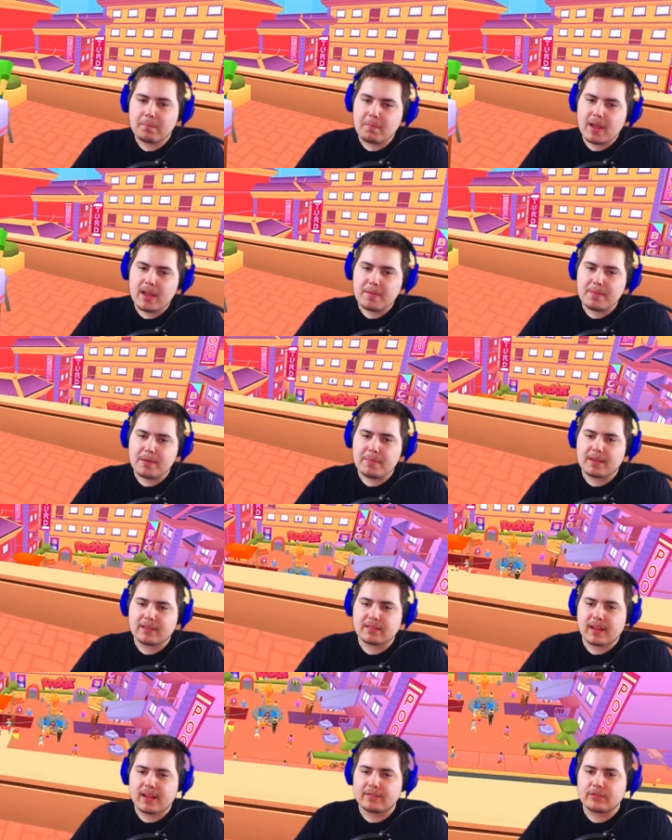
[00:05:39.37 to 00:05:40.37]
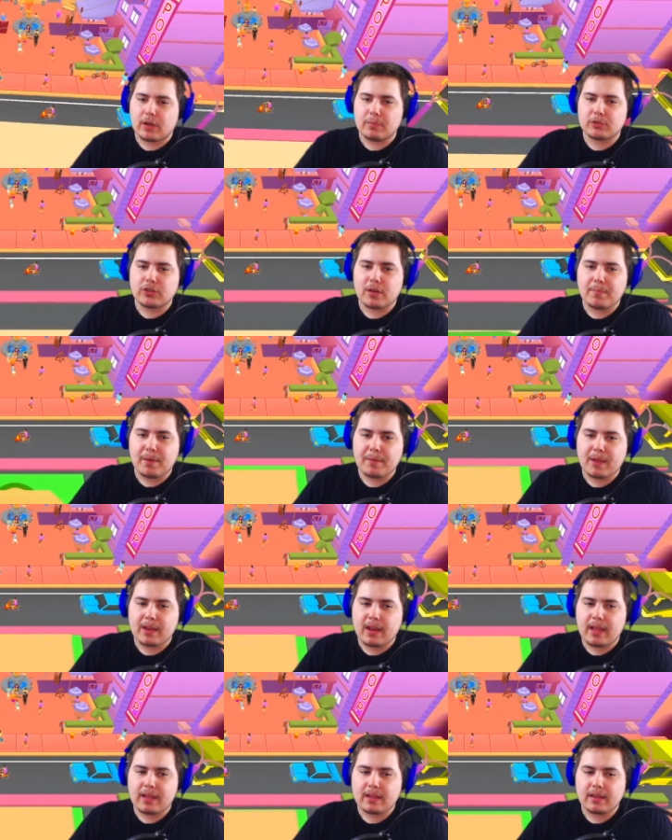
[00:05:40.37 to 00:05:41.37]
maybe because I have double jump, I can
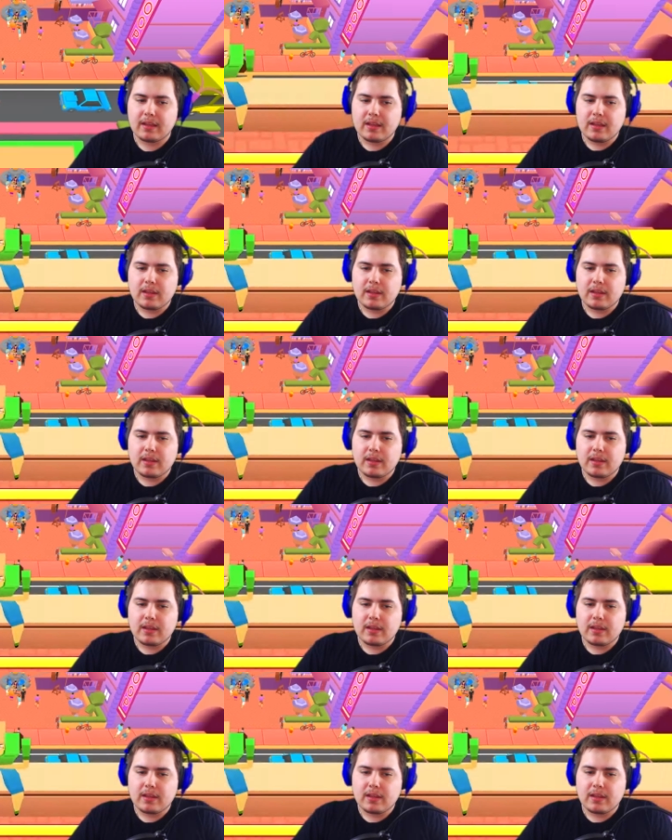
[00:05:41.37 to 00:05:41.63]
like